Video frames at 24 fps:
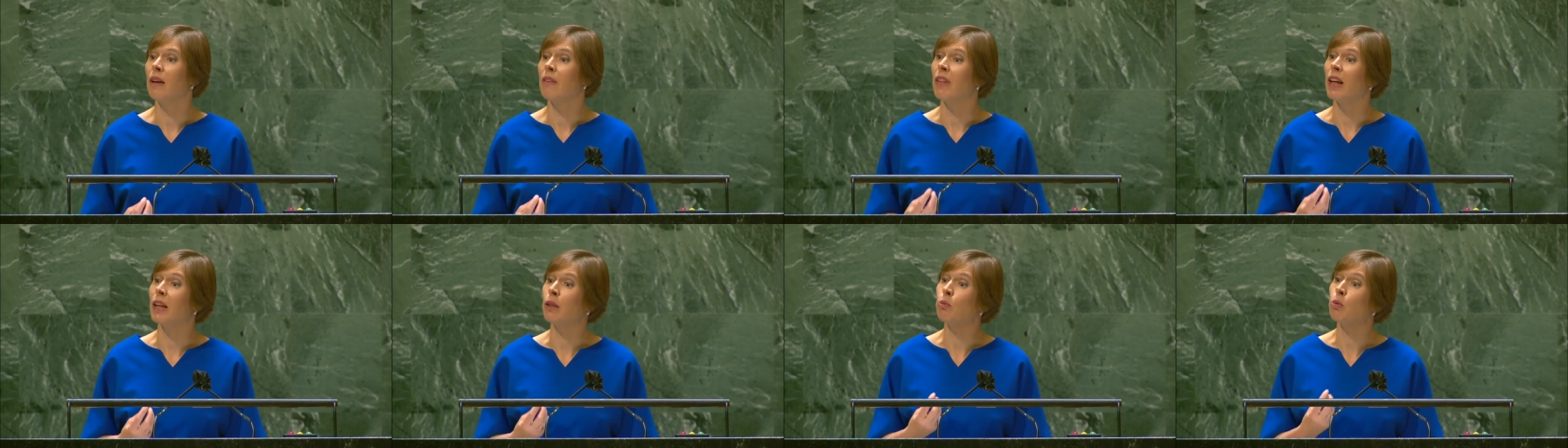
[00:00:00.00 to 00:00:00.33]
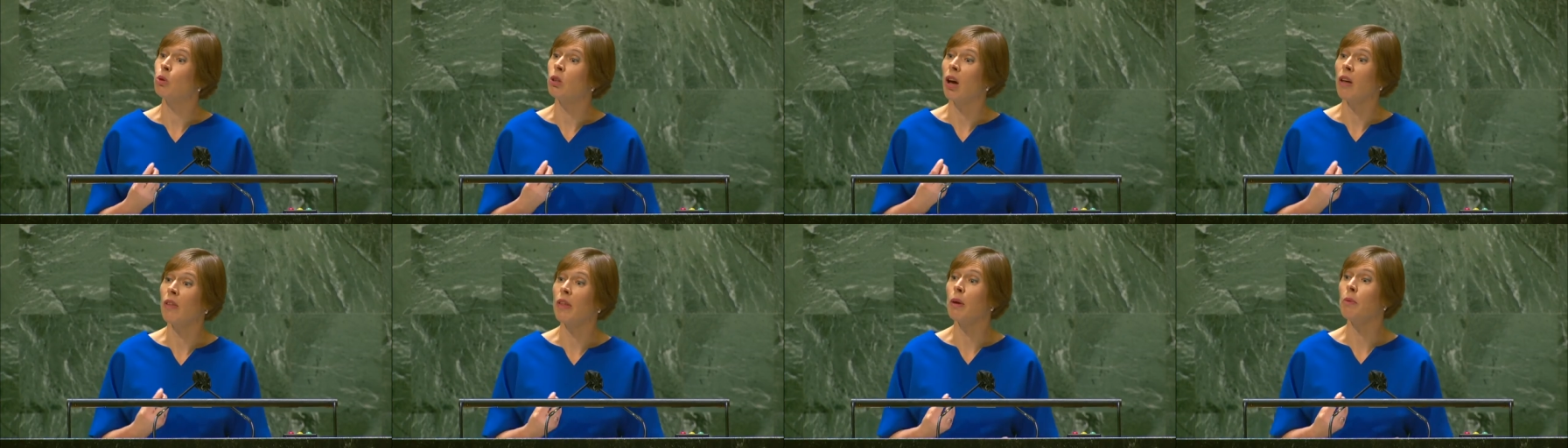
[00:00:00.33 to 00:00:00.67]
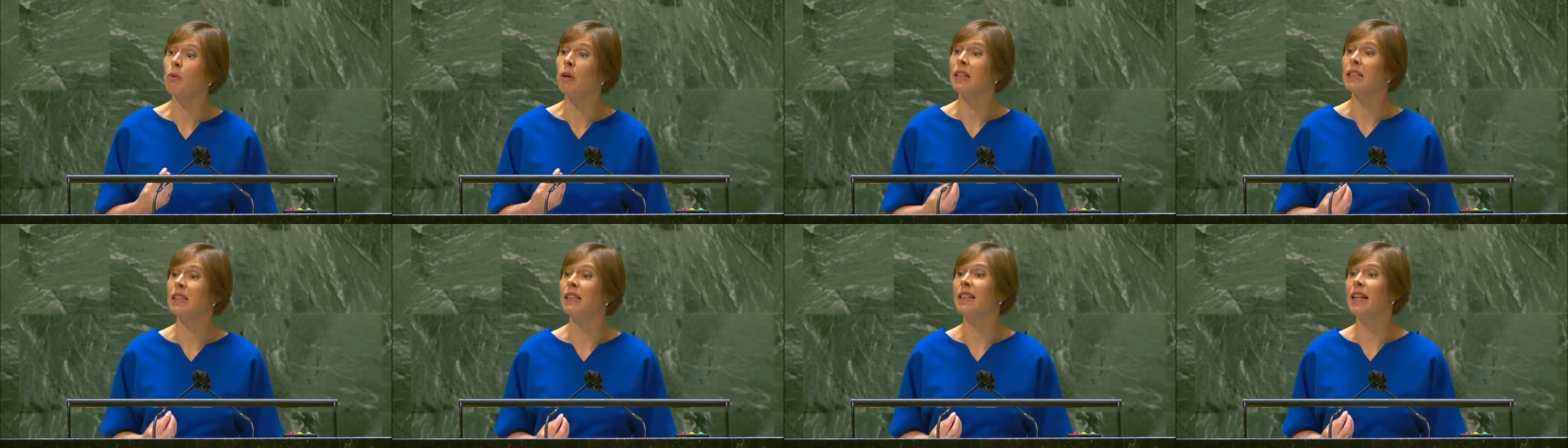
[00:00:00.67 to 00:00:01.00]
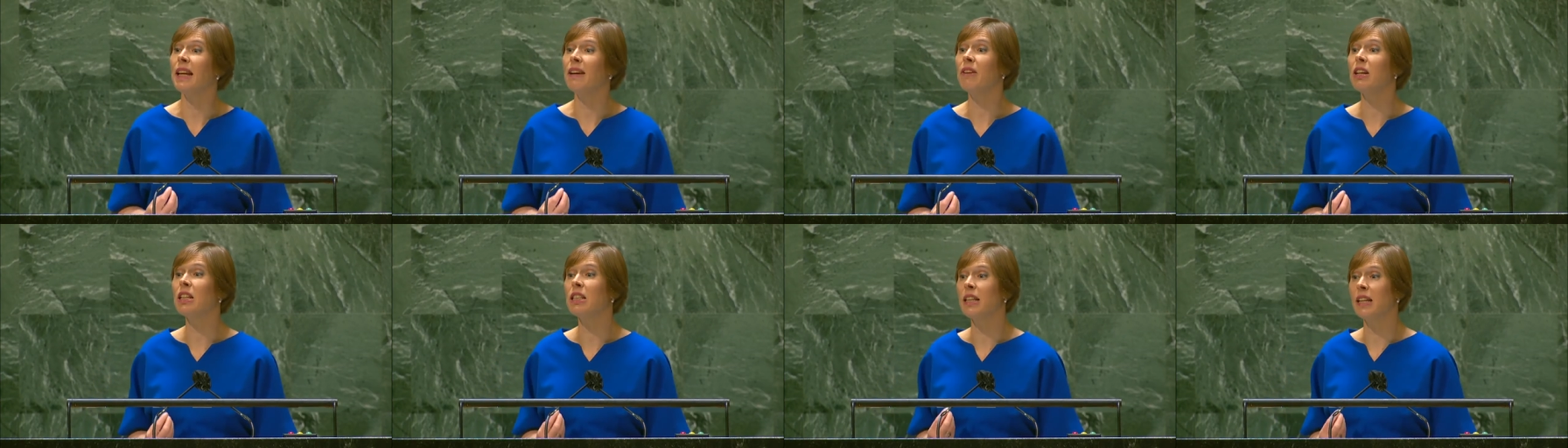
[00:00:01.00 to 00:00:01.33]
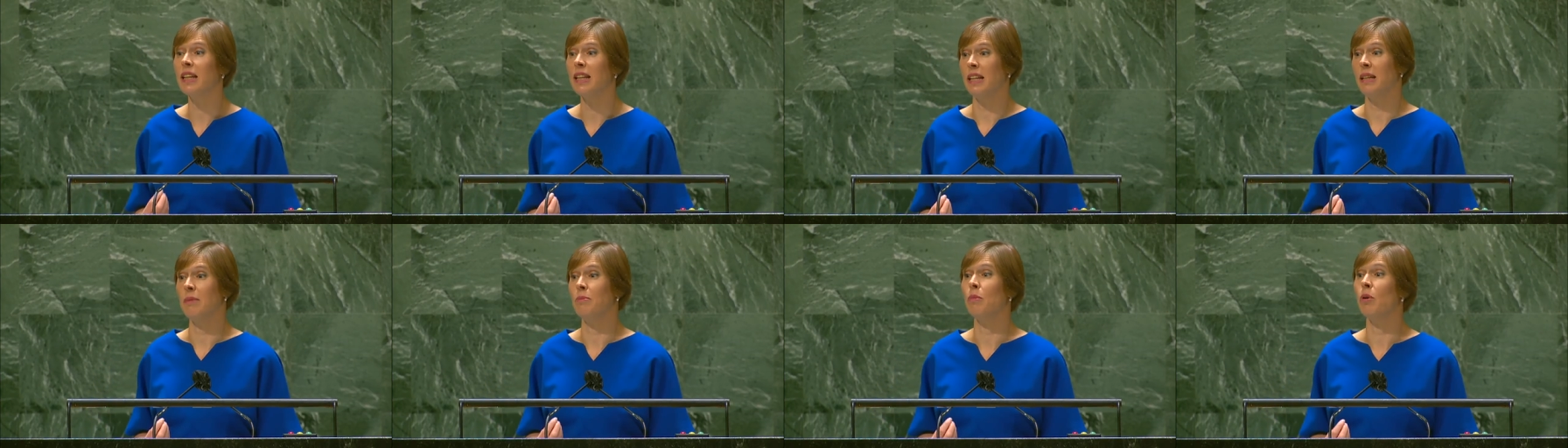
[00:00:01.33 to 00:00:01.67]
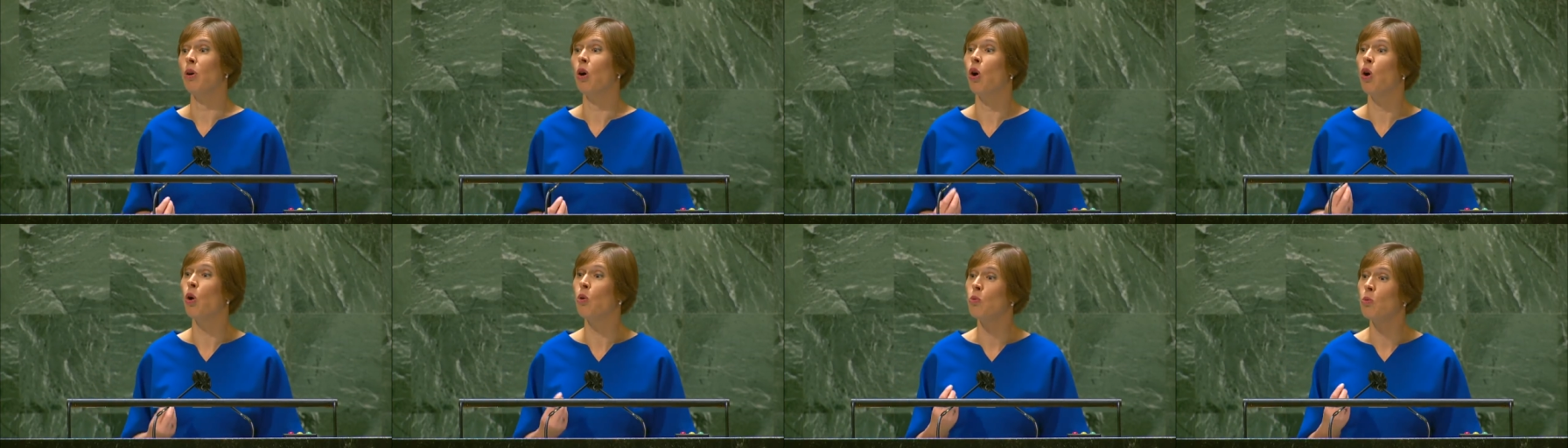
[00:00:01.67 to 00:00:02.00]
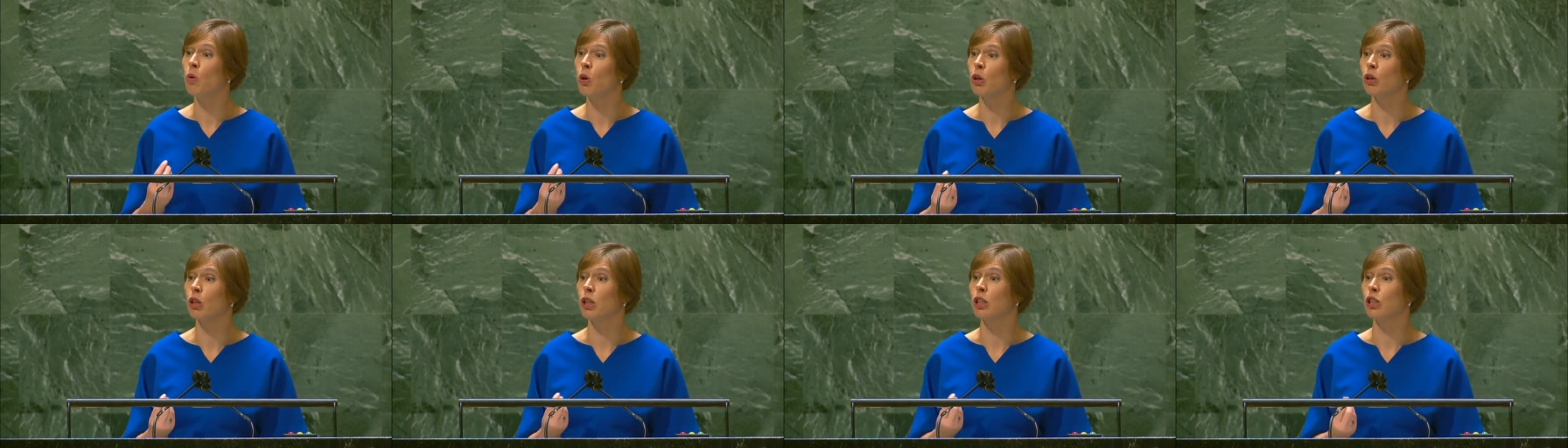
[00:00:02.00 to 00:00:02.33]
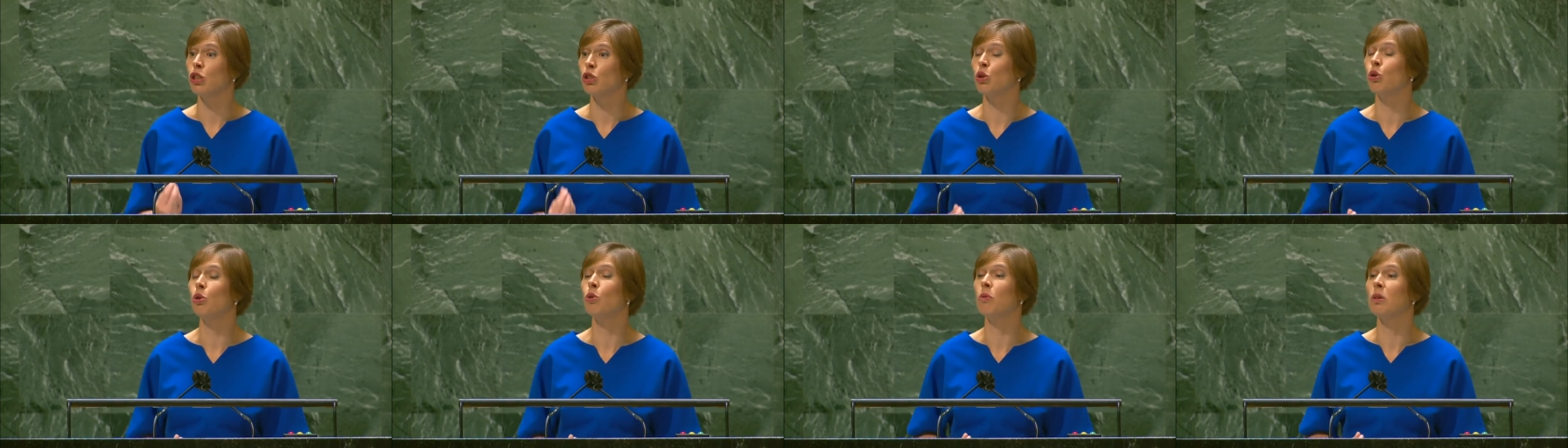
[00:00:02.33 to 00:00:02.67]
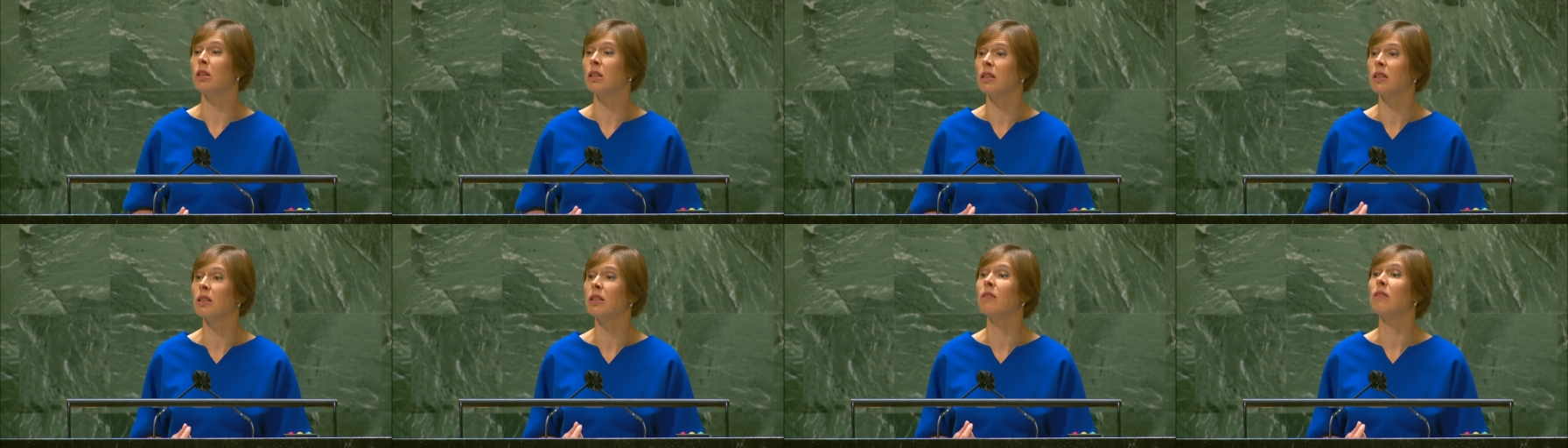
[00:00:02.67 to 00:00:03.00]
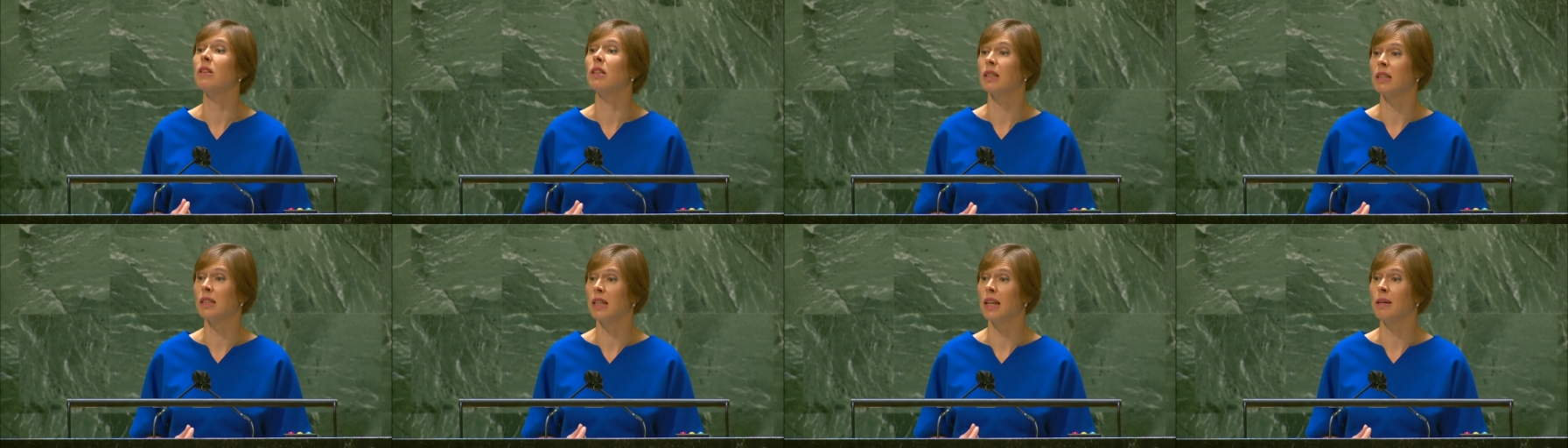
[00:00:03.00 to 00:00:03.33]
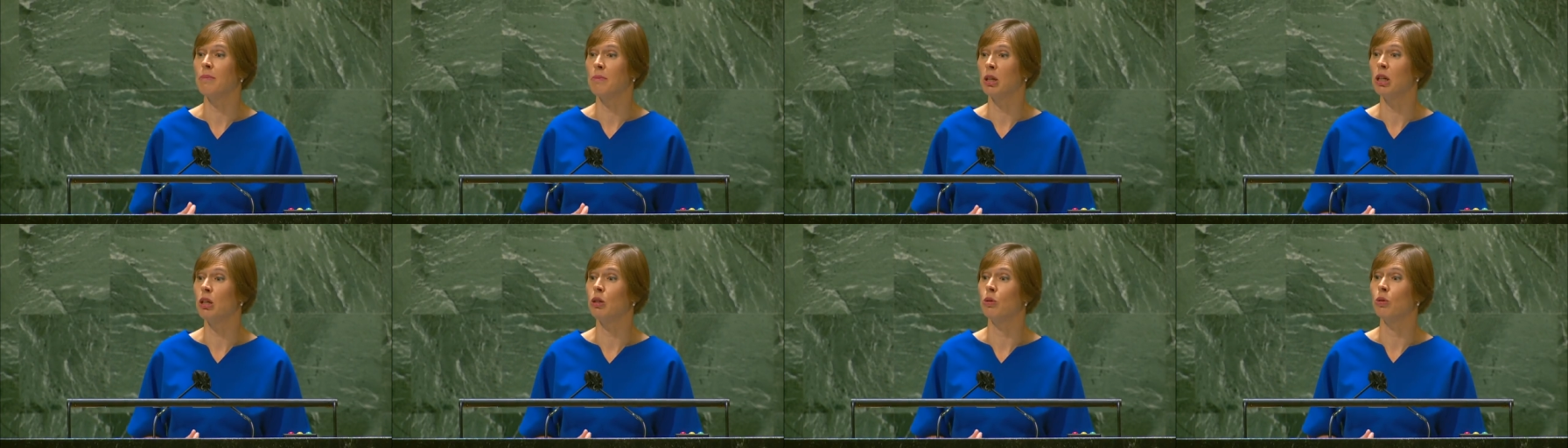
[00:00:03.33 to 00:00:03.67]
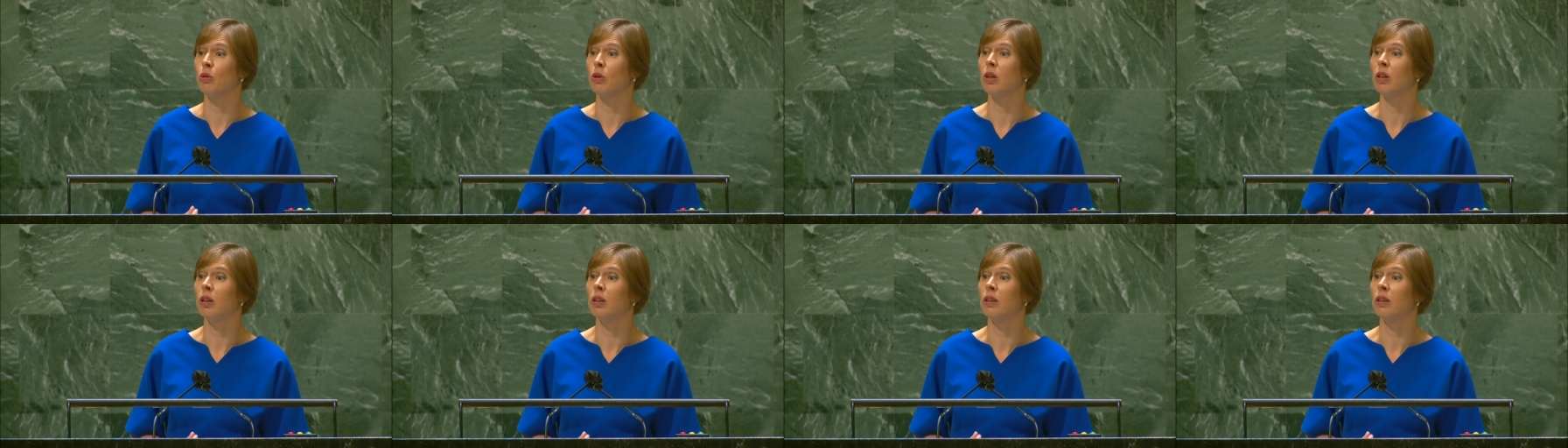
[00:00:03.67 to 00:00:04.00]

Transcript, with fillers: that would otherwise never dream of working towards the same goal.